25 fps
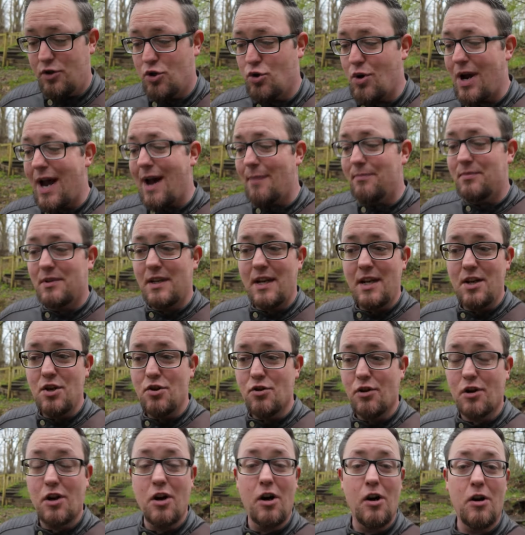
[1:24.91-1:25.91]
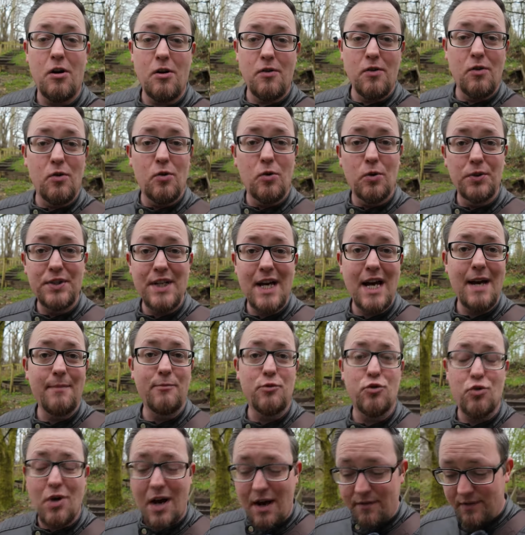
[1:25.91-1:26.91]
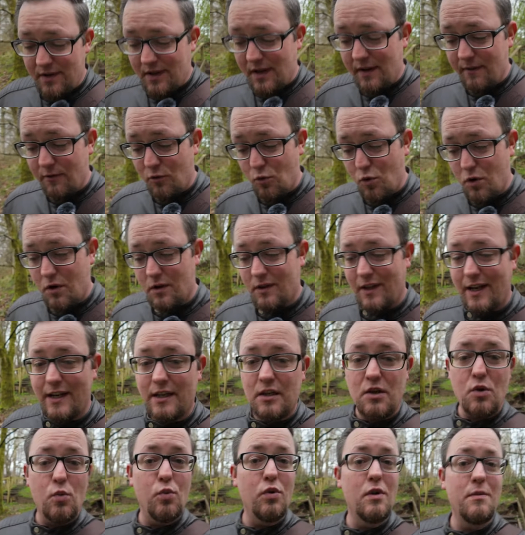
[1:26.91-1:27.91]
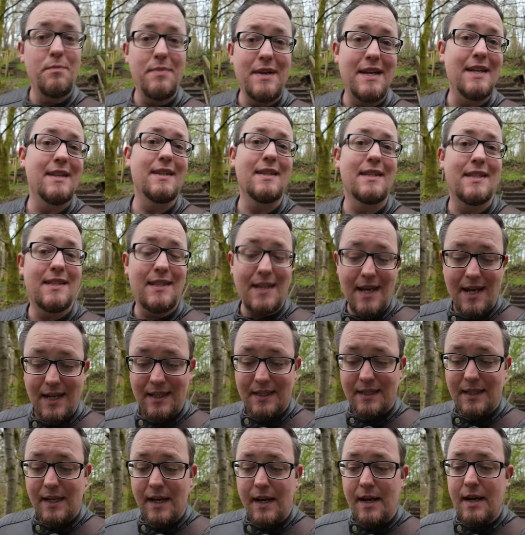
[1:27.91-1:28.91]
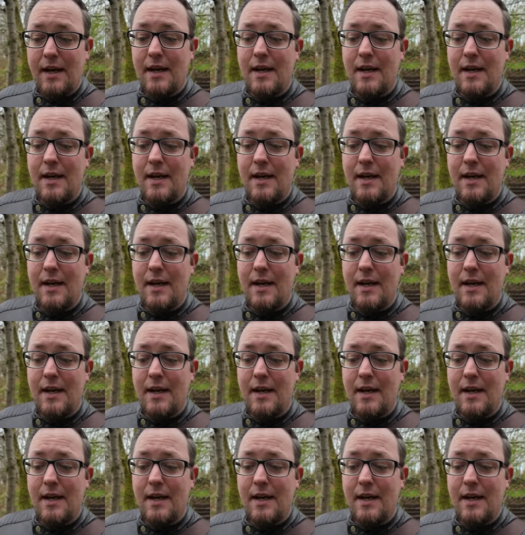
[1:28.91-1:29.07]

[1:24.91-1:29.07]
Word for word: trapped in your car the whole time driving everywhere like you would be in the States.